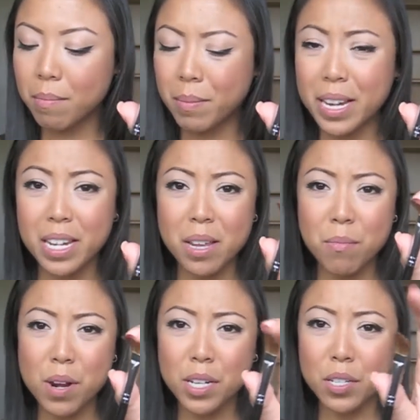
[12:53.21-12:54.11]

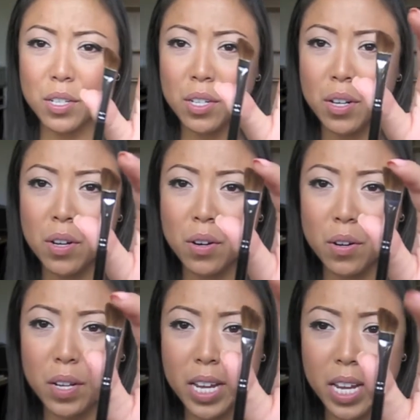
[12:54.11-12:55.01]
blending brush,
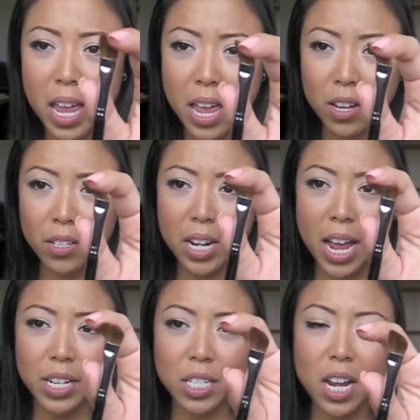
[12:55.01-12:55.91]
or like angled
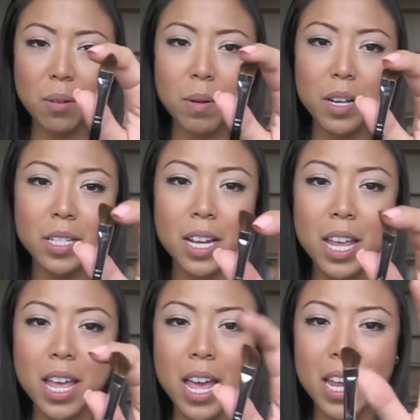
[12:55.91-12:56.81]
eyeshadow brush.
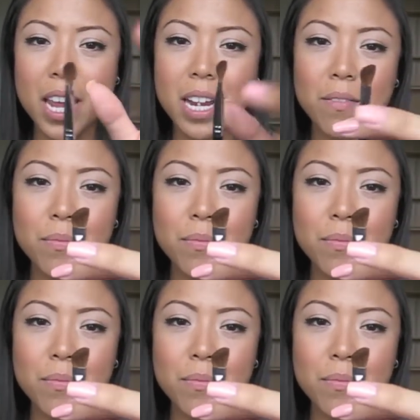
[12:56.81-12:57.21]
Again,